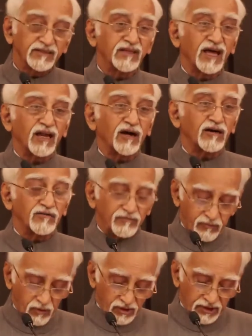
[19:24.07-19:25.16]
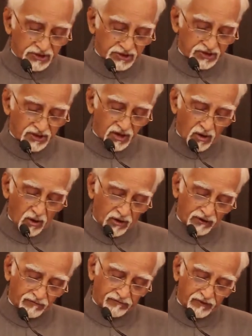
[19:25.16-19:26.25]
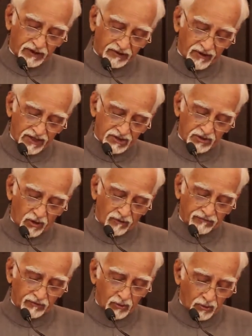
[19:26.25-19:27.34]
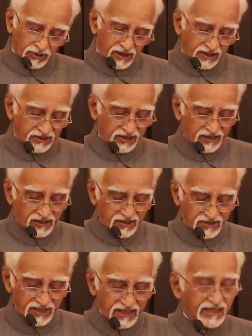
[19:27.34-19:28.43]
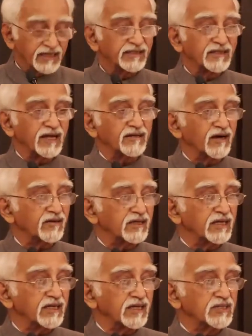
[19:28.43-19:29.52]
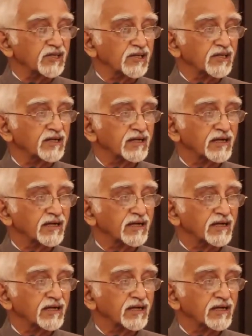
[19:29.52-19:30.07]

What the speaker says: that are focused on furtherance of loaded agendas that are easily